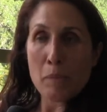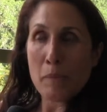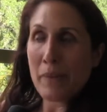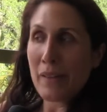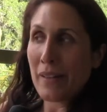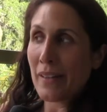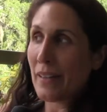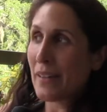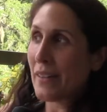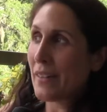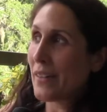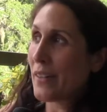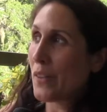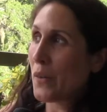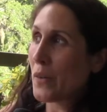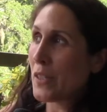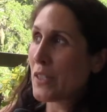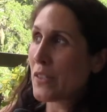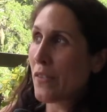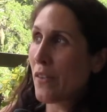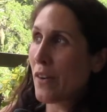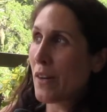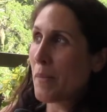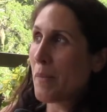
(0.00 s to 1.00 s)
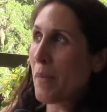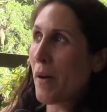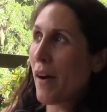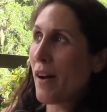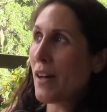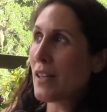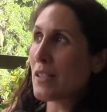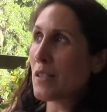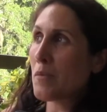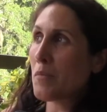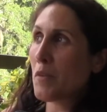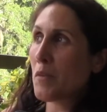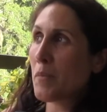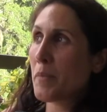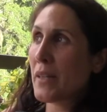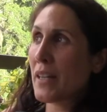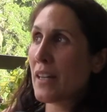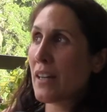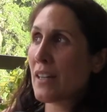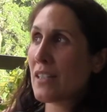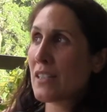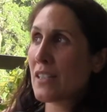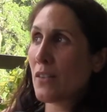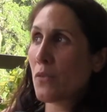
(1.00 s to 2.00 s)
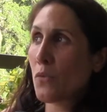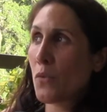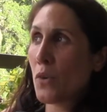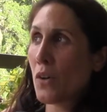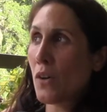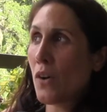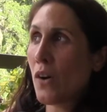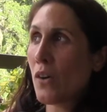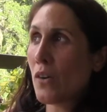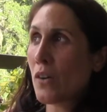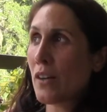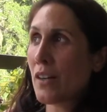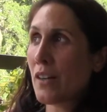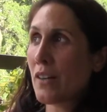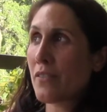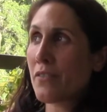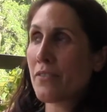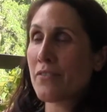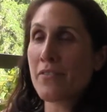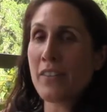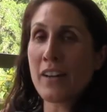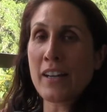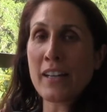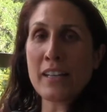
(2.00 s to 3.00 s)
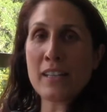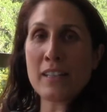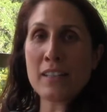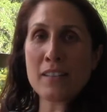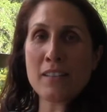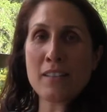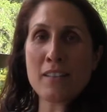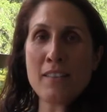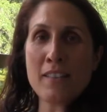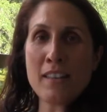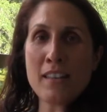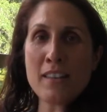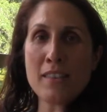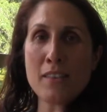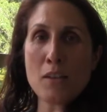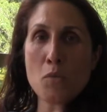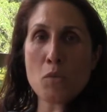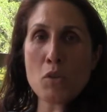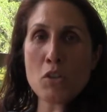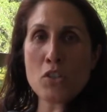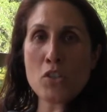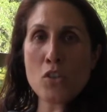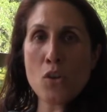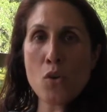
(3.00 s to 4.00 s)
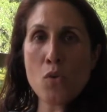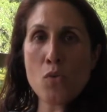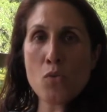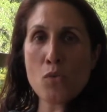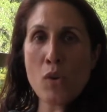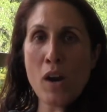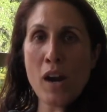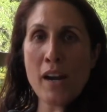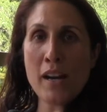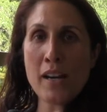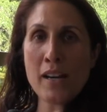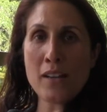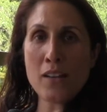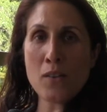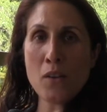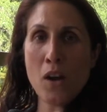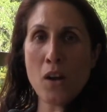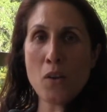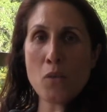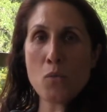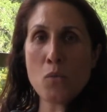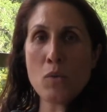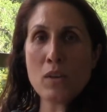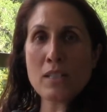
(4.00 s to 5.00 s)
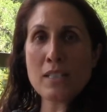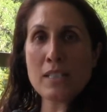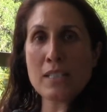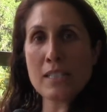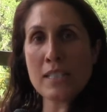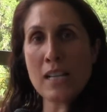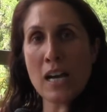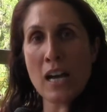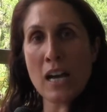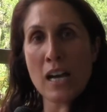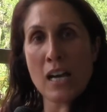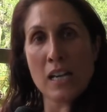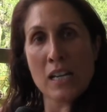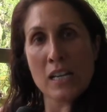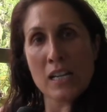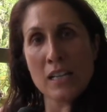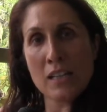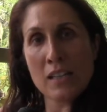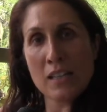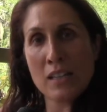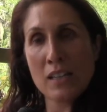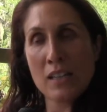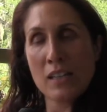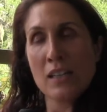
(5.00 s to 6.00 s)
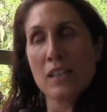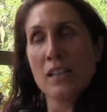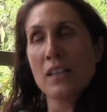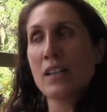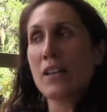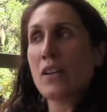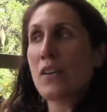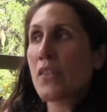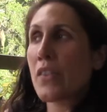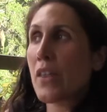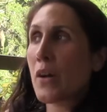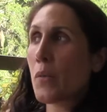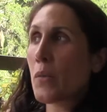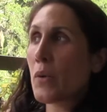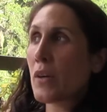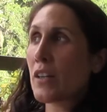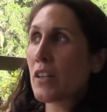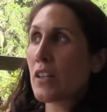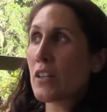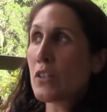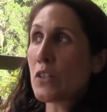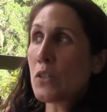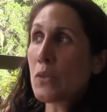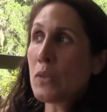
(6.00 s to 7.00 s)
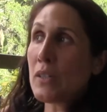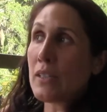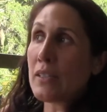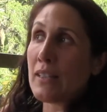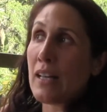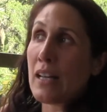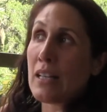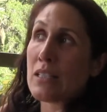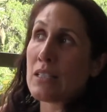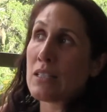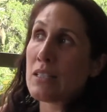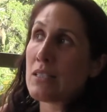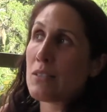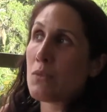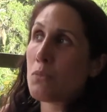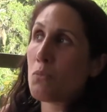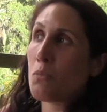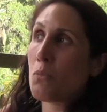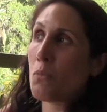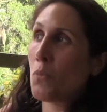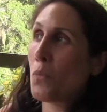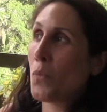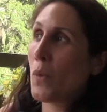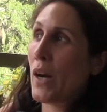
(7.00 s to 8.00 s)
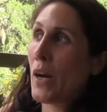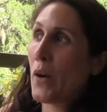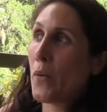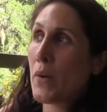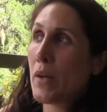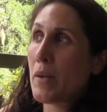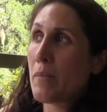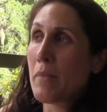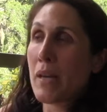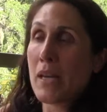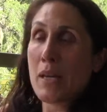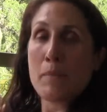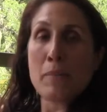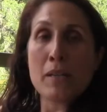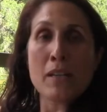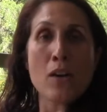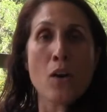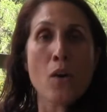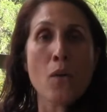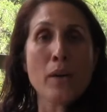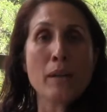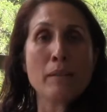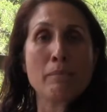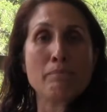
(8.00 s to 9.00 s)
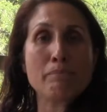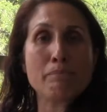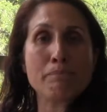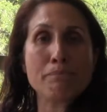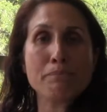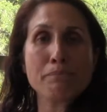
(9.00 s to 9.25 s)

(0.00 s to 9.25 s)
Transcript: But, it's very possible, because if we're all going to fight and think that we're so right on one side that we're going to do it, that's where we may be going.